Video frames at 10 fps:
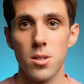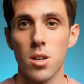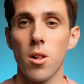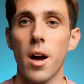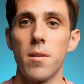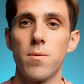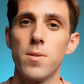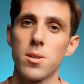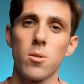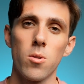decline of
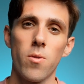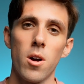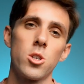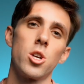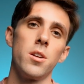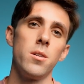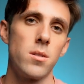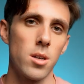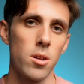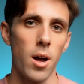physical function,
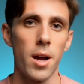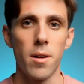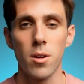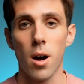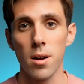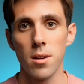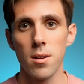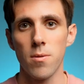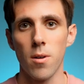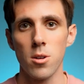decline of
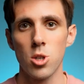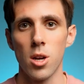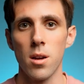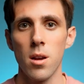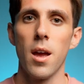cognitive function,